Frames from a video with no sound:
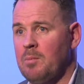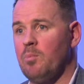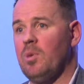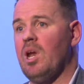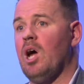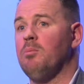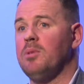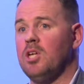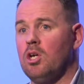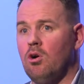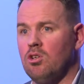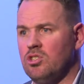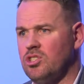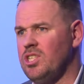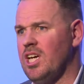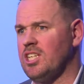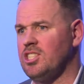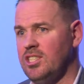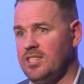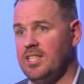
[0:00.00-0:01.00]
But how many coaches
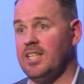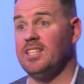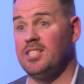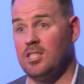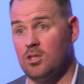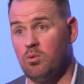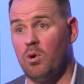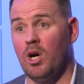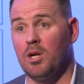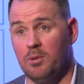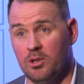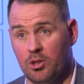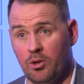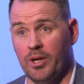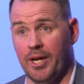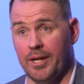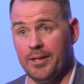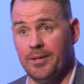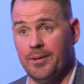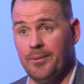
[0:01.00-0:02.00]
actually say, this is why we're
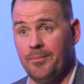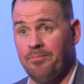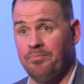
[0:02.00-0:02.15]
doing it?